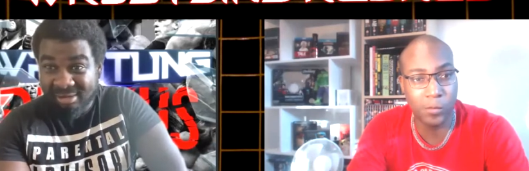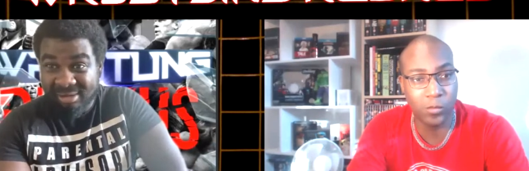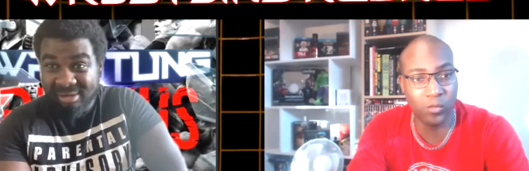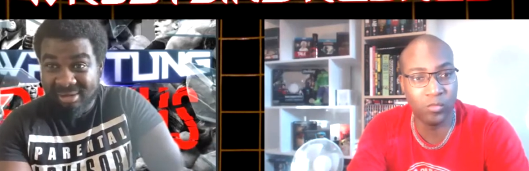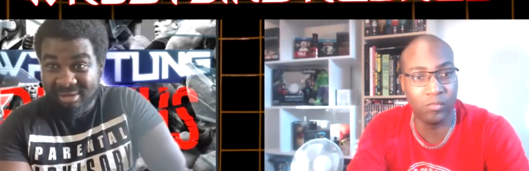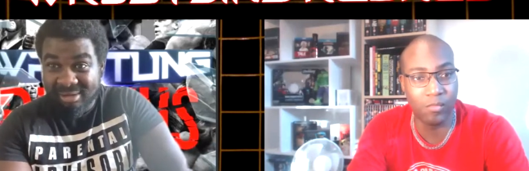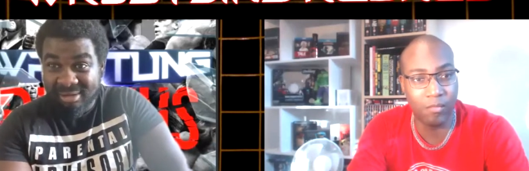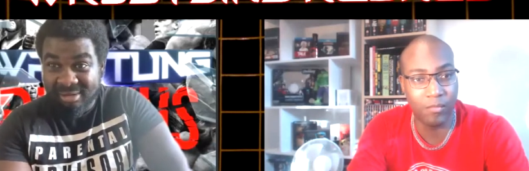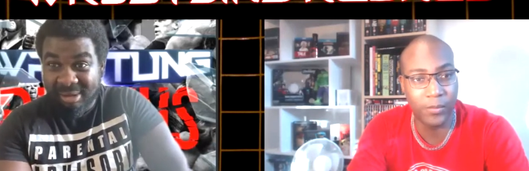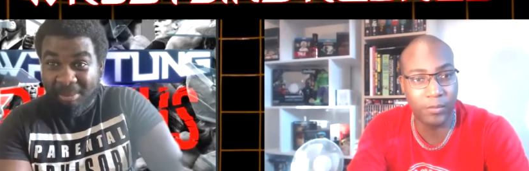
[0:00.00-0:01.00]
Speaker 1: Mm.
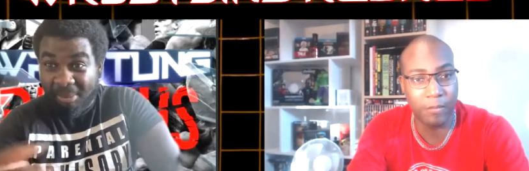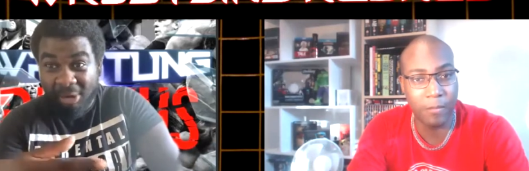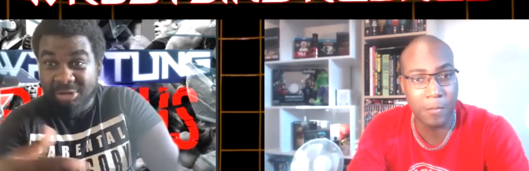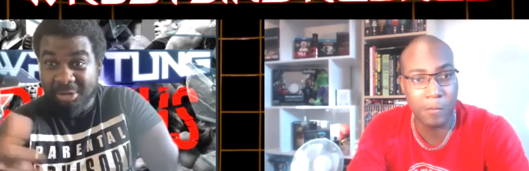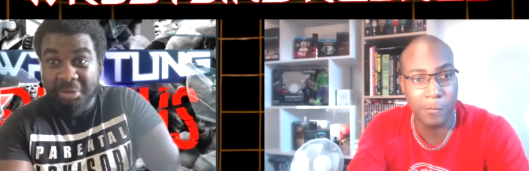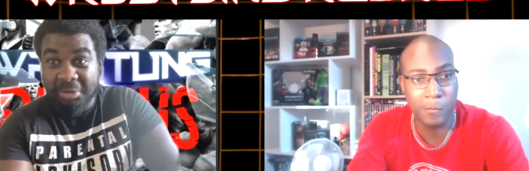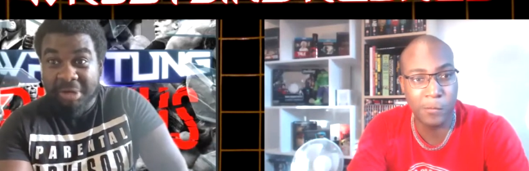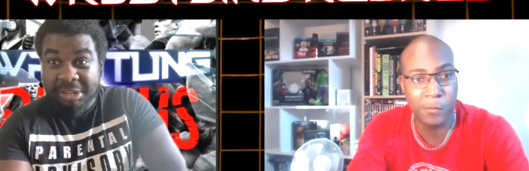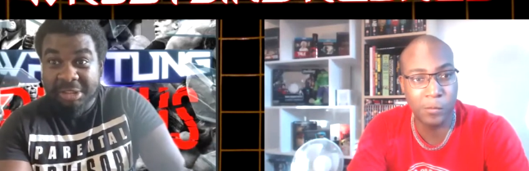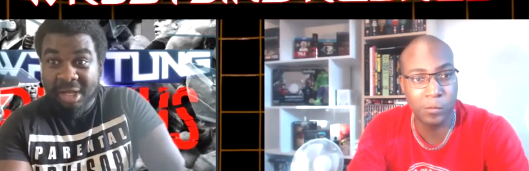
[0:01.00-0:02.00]
Multiple
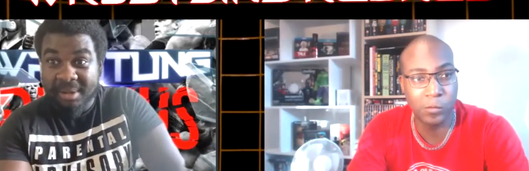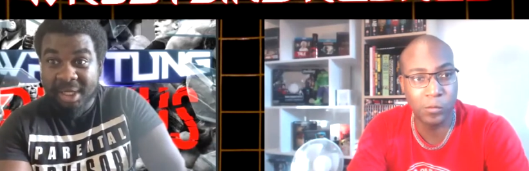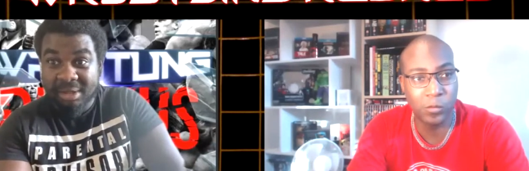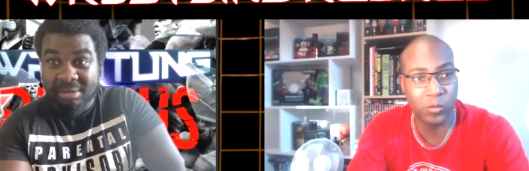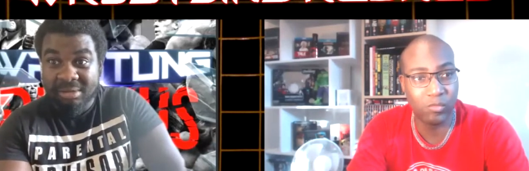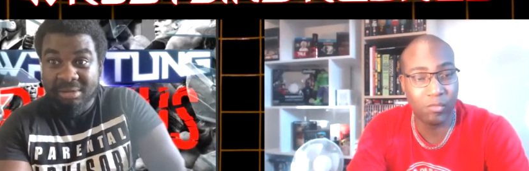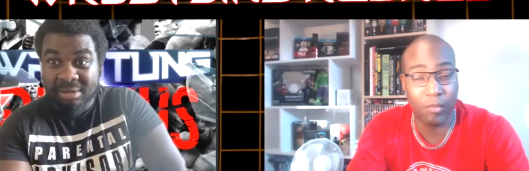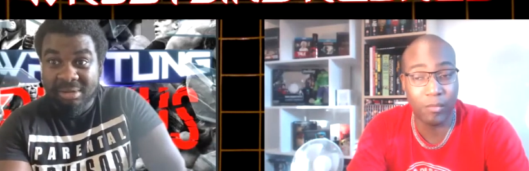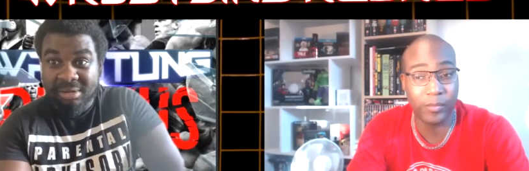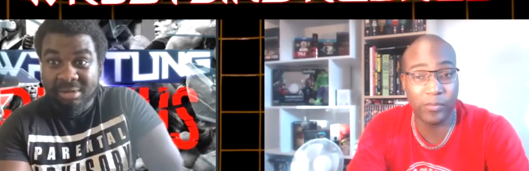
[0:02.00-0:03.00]
wrestlers coming out.
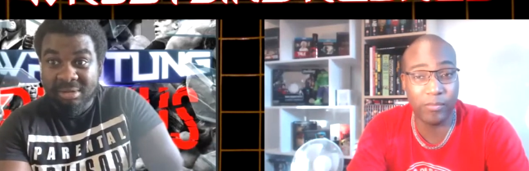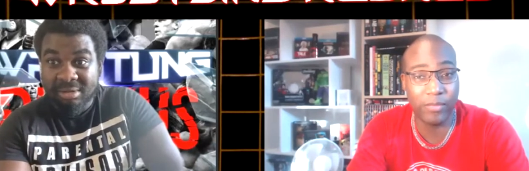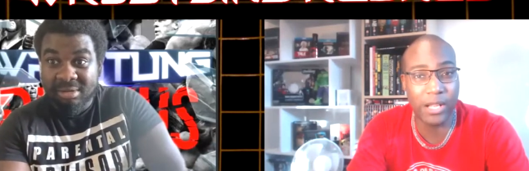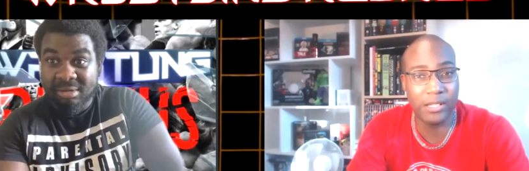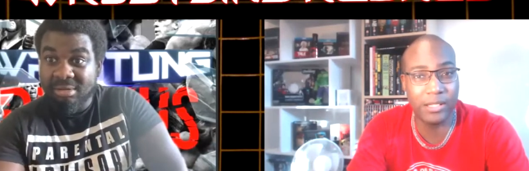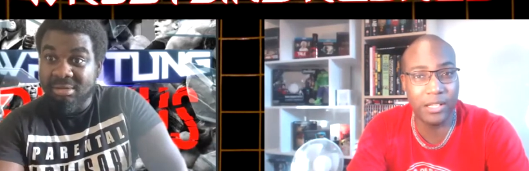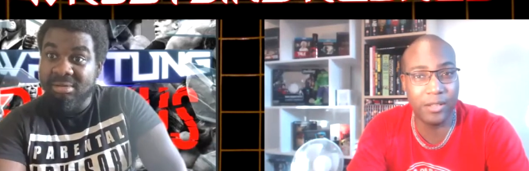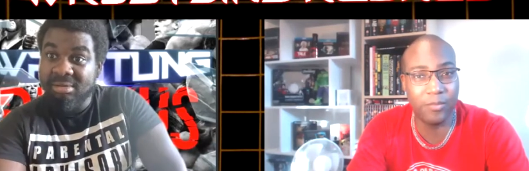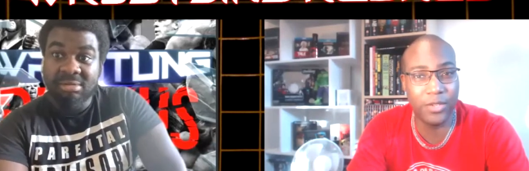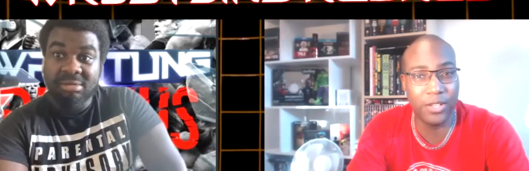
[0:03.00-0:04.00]
Speaker 2: It's like
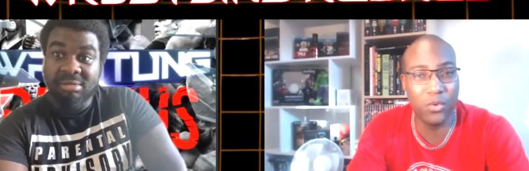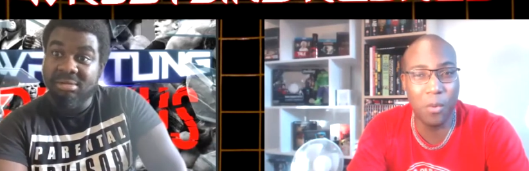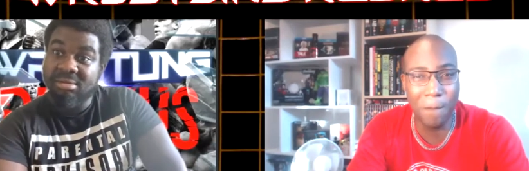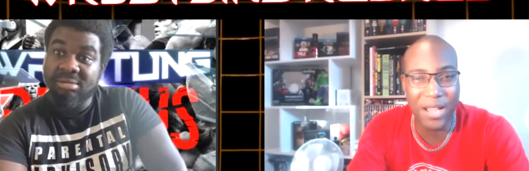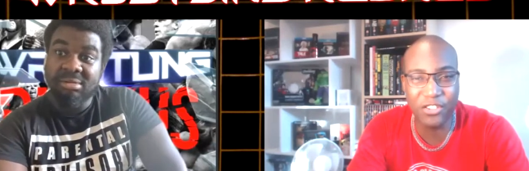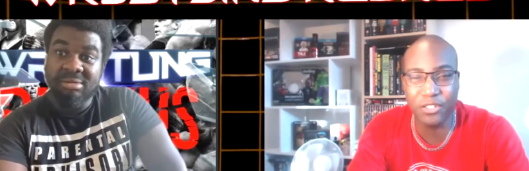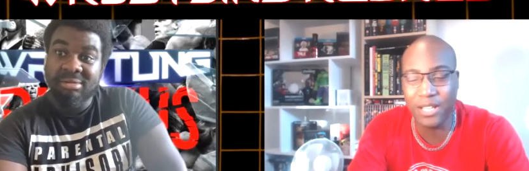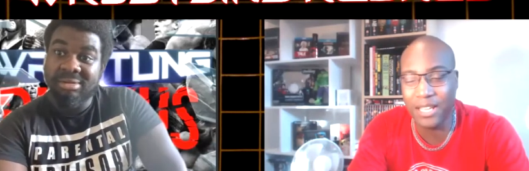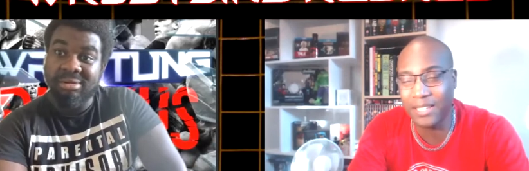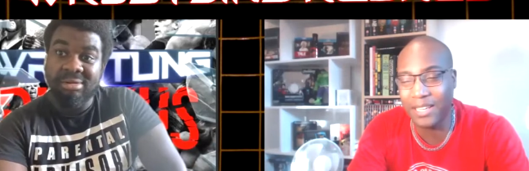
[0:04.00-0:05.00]
you imagine
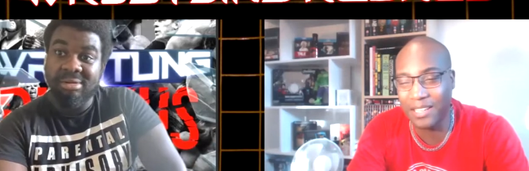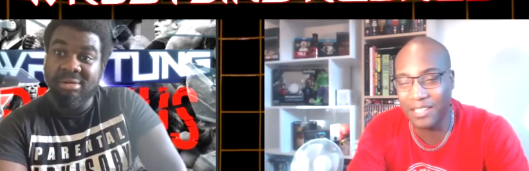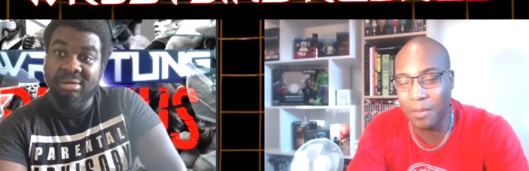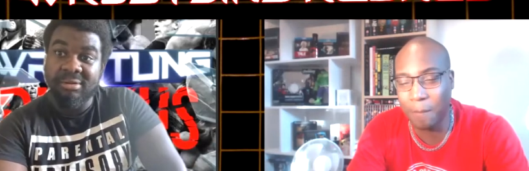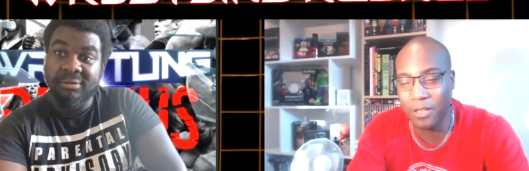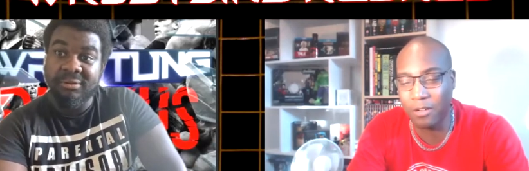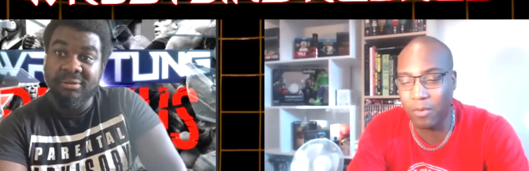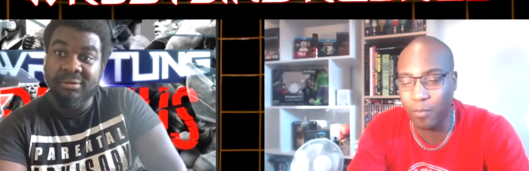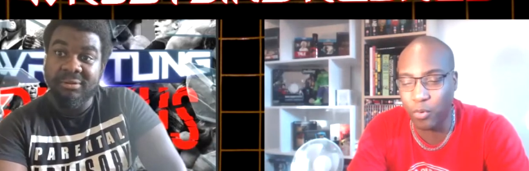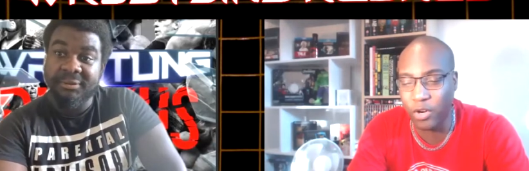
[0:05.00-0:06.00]
that there, it's a bit of a
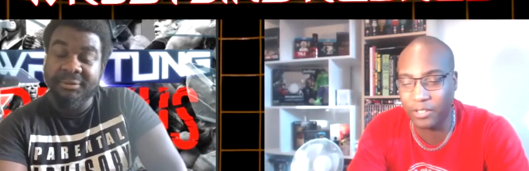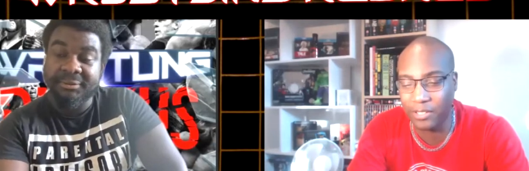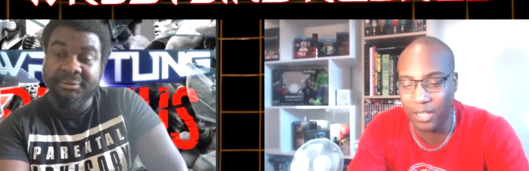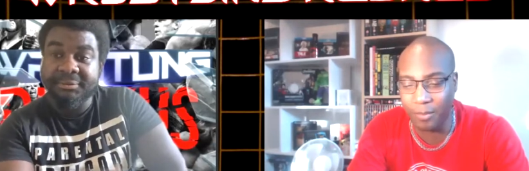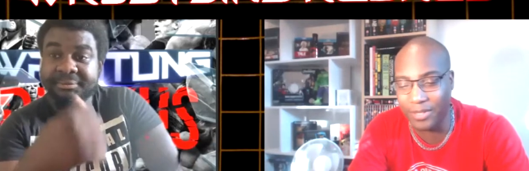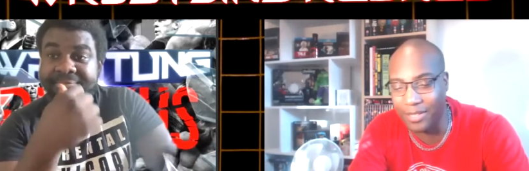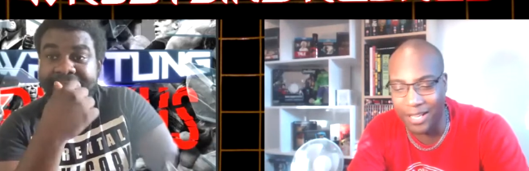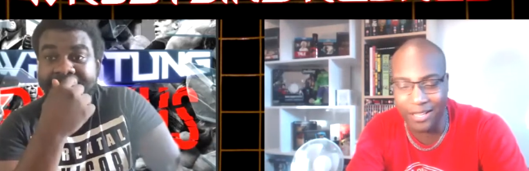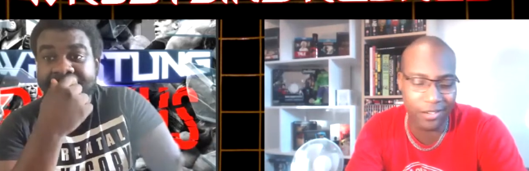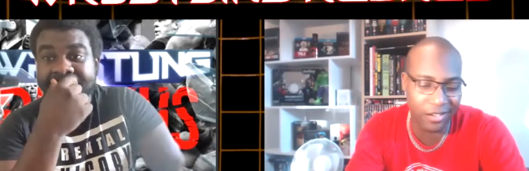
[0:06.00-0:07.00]
boys' club in
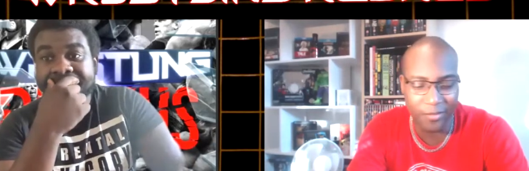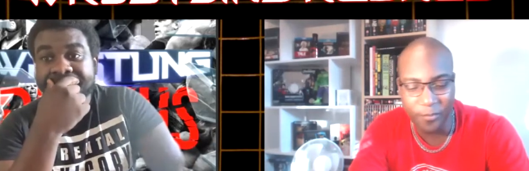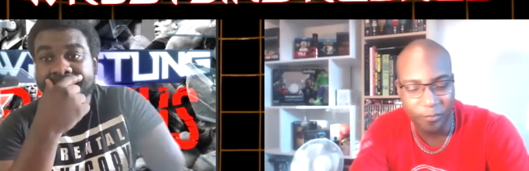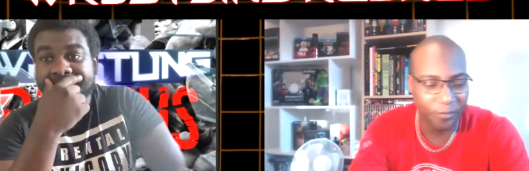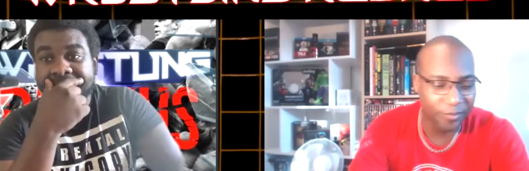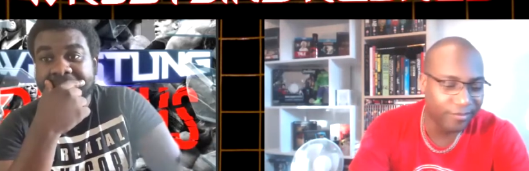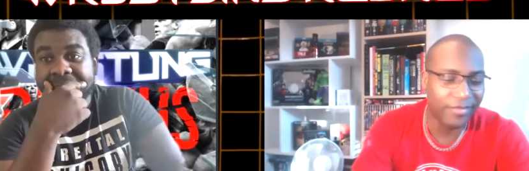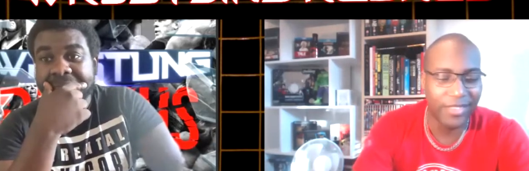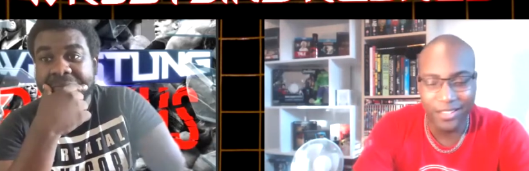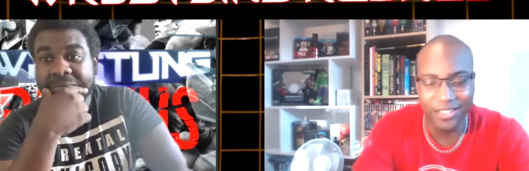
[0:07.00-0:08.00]
like,
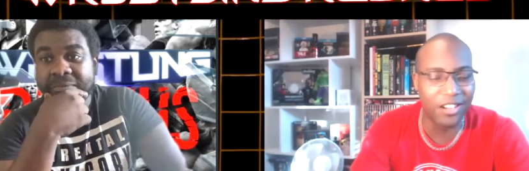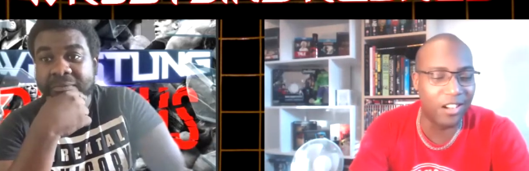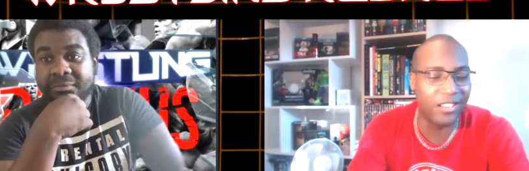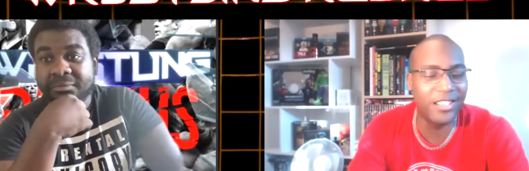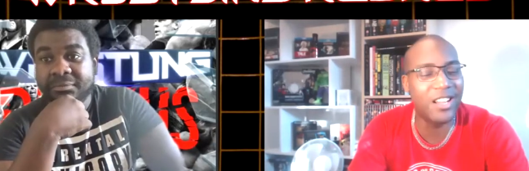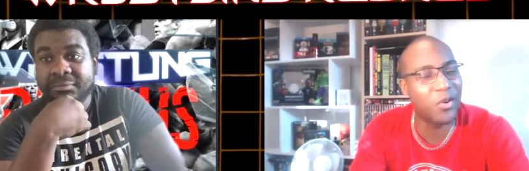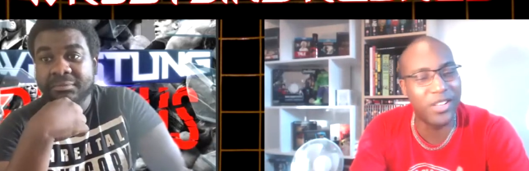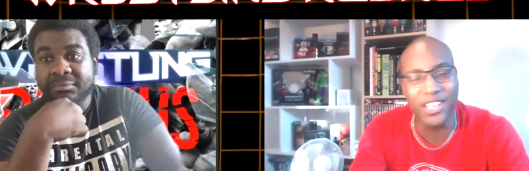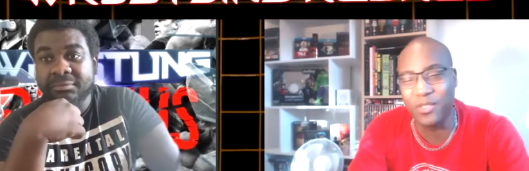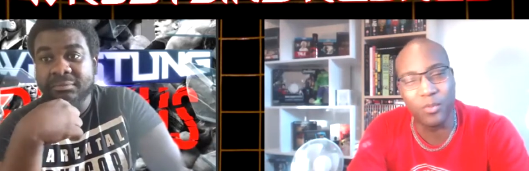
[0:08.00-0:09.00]
you know, you know how it
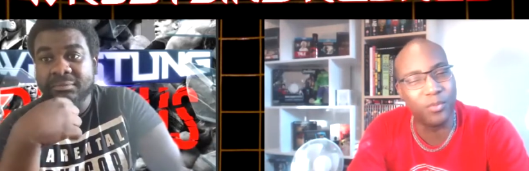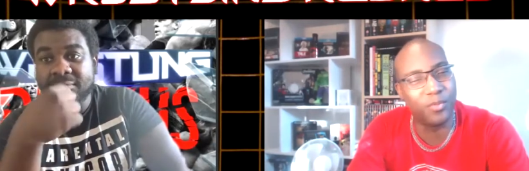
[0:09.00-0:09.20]
is when